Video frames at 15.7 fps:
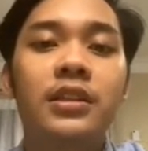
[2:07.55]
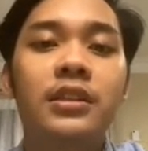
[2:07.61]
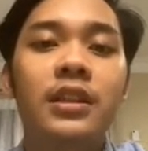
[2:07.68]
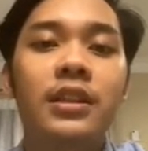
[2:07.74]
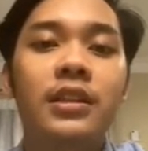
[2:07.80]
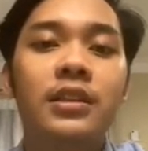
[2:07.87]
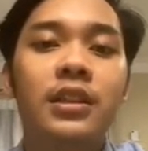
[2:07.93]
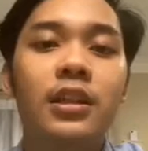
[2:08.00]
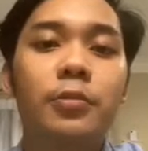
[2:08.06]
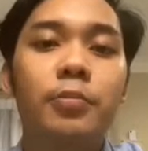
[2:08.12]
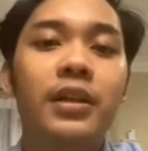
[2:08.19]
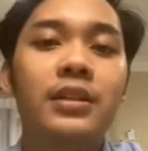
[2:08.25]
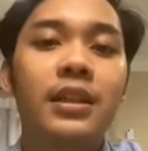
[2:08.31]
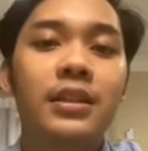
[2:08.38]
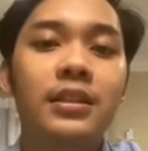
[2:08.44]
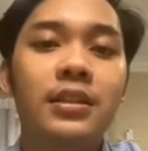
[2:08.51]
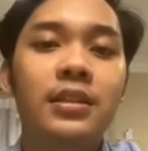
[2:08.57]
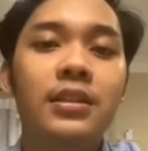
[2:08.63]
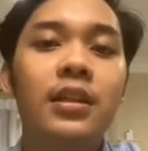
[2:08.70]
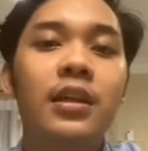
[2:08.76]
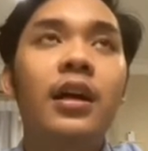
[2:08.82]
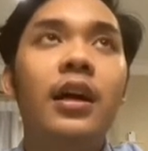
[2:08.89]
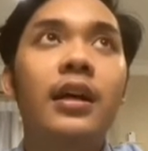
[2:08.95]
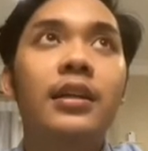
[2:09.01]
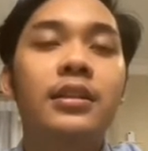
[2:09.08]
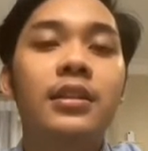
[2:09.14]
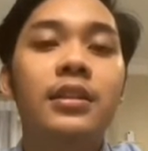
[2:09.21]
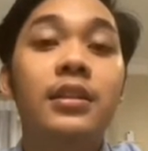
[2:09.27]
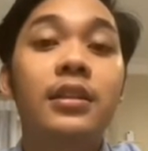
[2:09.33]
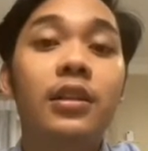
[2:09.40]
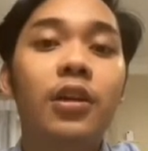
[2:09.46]
statistics by sector
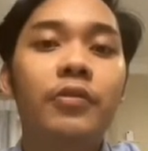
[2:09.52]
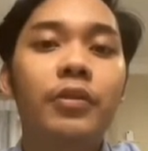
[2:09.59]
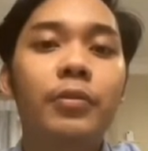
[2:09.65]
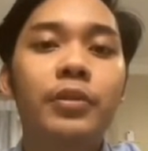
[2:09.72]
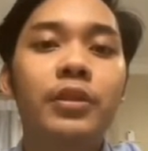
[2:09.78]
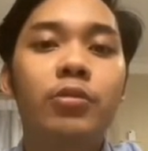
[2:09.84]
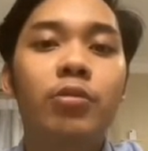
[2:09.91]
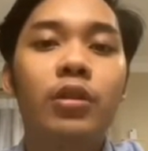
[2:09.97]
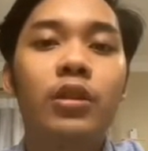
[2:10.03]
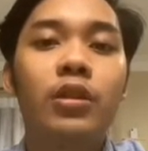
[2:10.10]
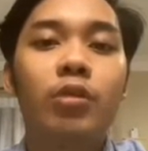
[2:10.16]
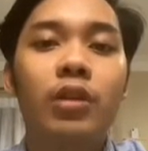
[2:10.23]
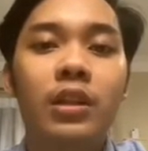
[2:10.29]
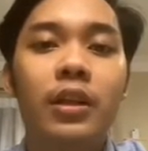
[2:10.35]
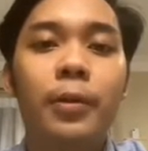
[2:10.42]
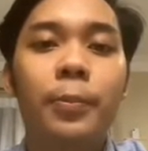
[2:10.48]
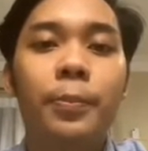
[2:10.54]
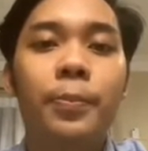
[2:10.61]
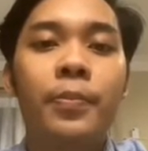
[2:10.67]
until the November 2020.